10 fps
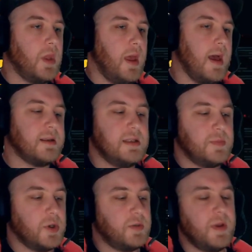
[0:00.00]
Axel is
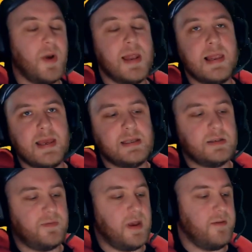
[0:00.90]
possibly my
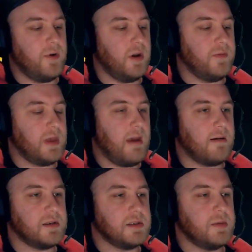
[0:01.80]
least favourite of the
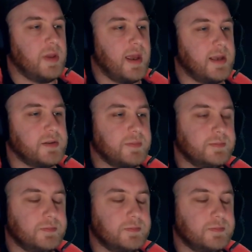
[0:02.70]
characters to play as.